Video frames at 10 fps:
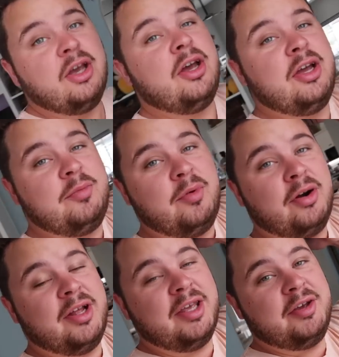Good
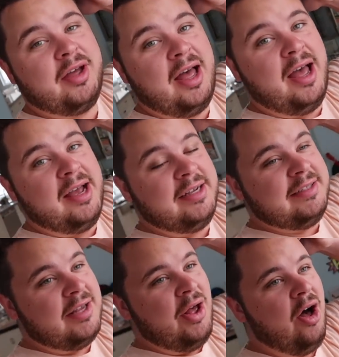morning, you
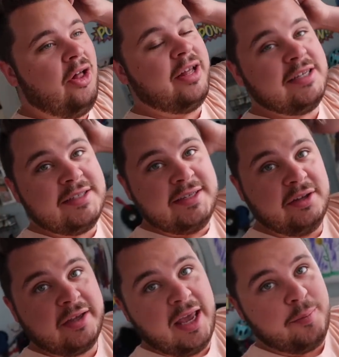guys. Ollie is
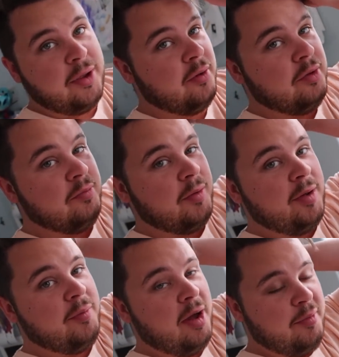still camping with
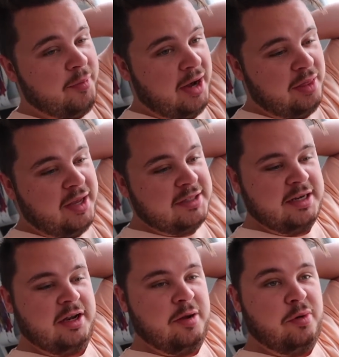Mimi and Papa, but I think he's
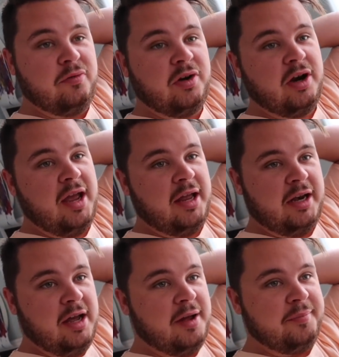gonna come over
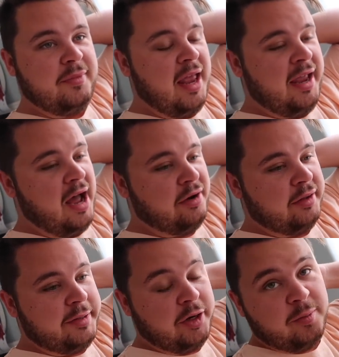and um, hang out a
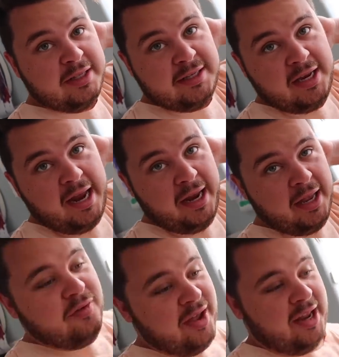little bit today.
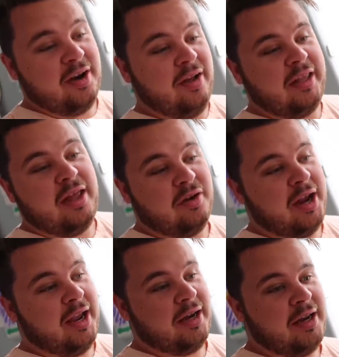Finn, on the other
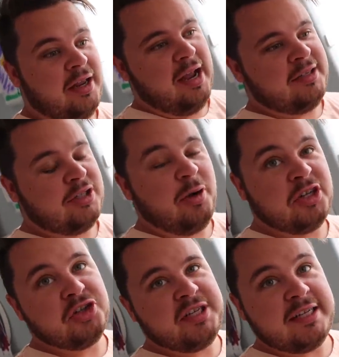hand, it's so
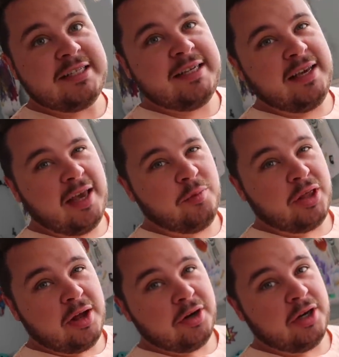interesting seeing him
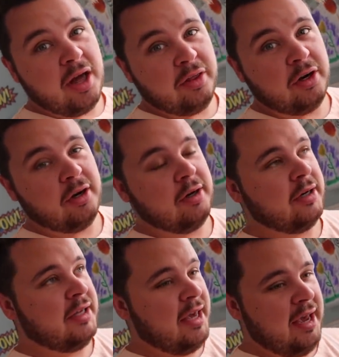without another
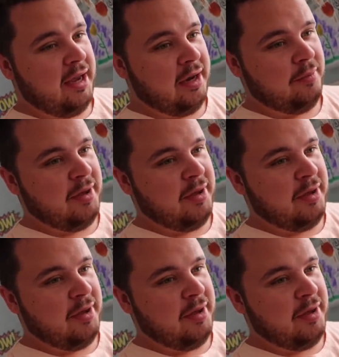kid